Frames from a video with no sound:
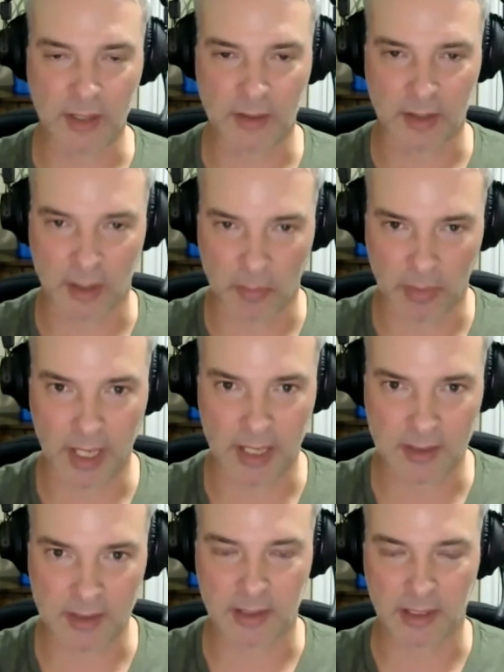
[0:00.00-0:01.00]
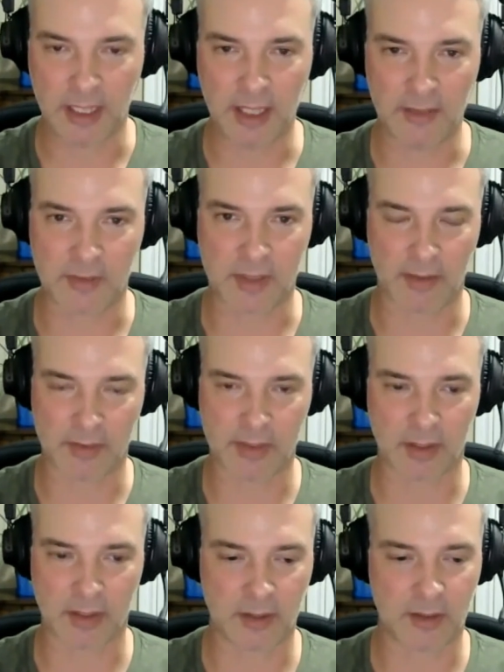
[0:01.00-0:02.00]
wait till the plant's leaves have
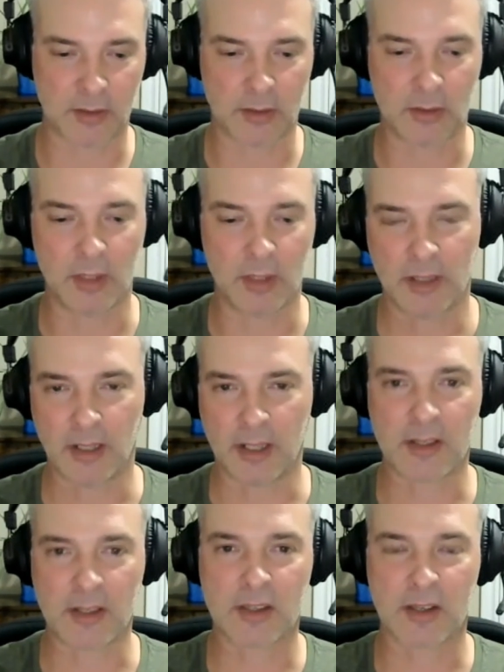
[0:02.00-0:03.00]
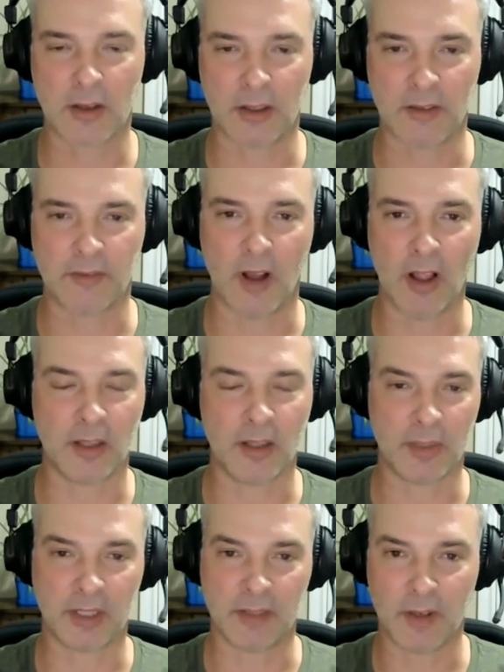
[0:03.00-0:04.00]
started to, not necessarily
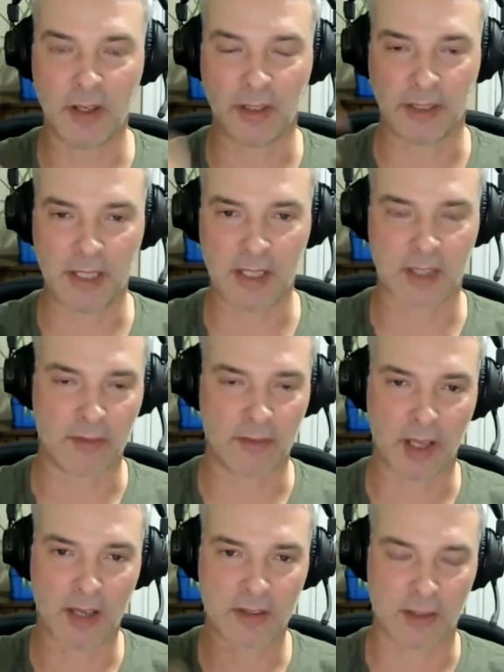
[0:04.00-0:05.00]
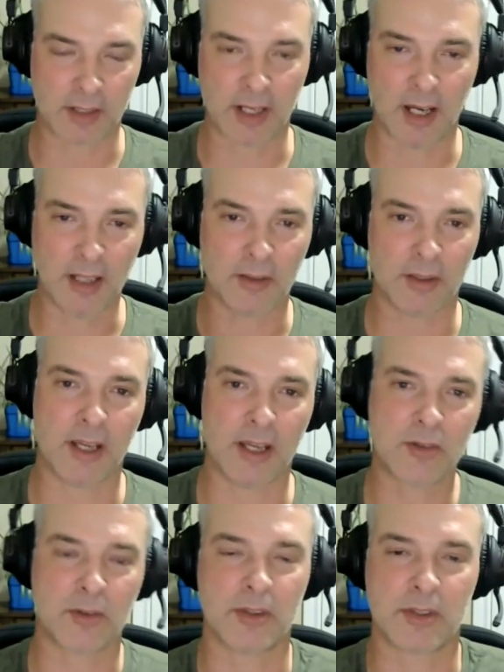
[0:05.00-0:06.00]
fallen, but at the very least they've lost their color and
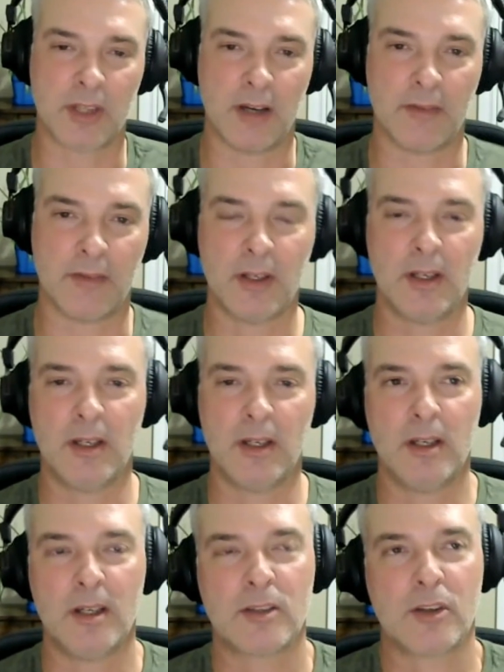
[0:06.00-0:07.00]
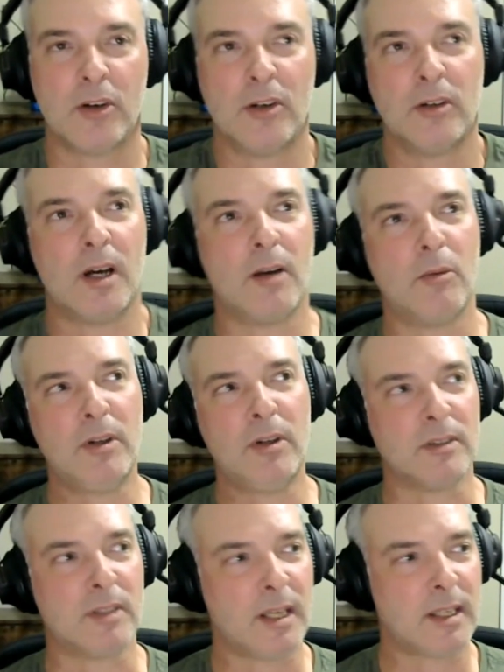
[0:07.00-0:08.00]
that sort of stuff. So I
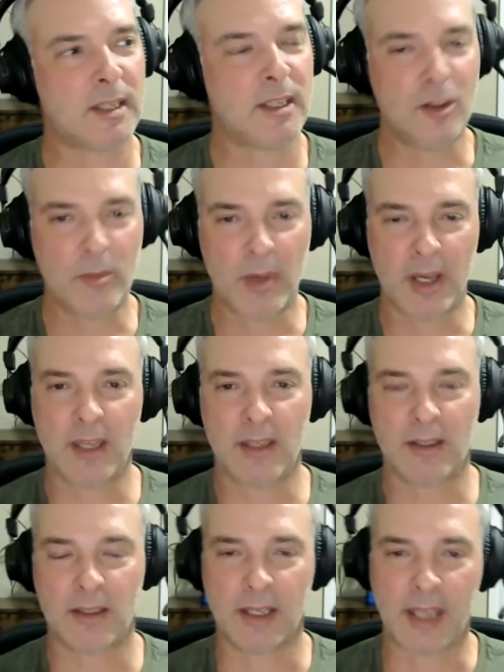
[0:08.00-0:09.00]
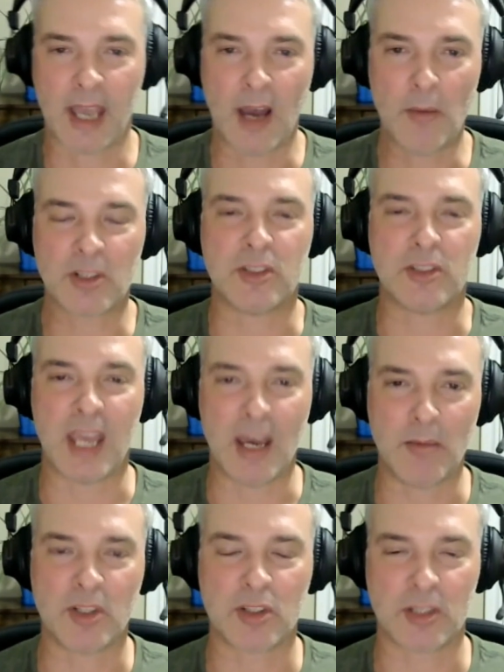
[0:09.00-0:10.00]
wonder, did I kill my, how much
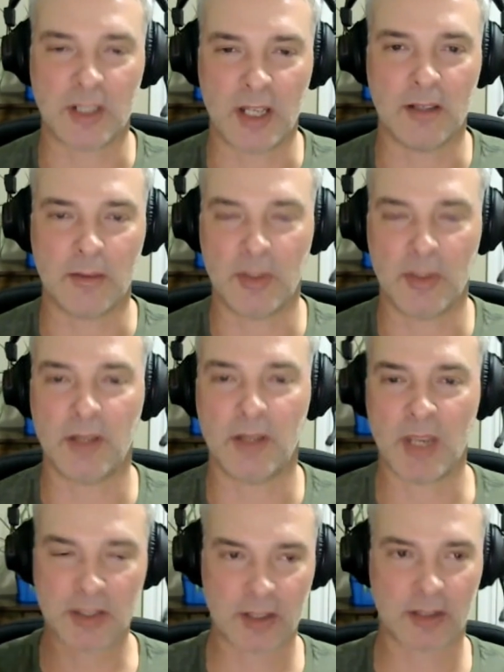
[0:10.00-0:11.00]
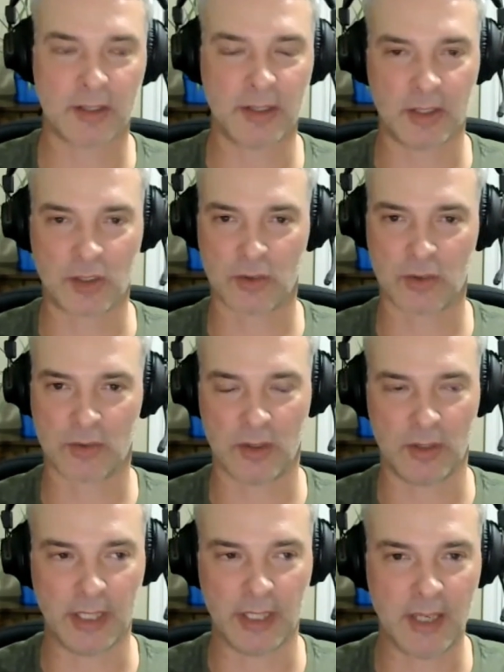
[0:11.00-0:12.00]
damage did I, basically
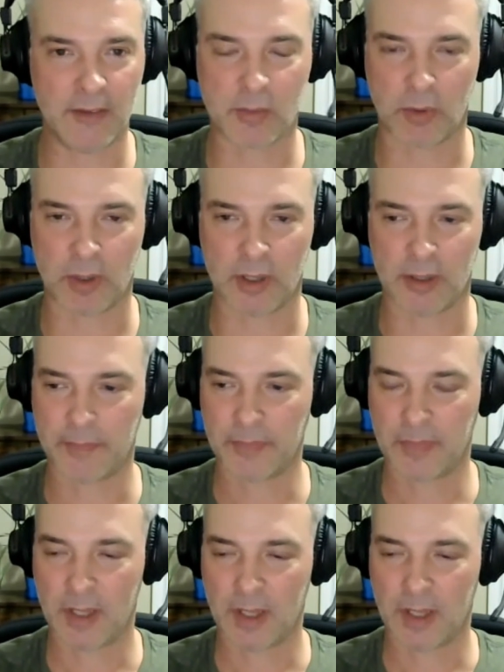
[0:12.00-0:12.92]
the leaves were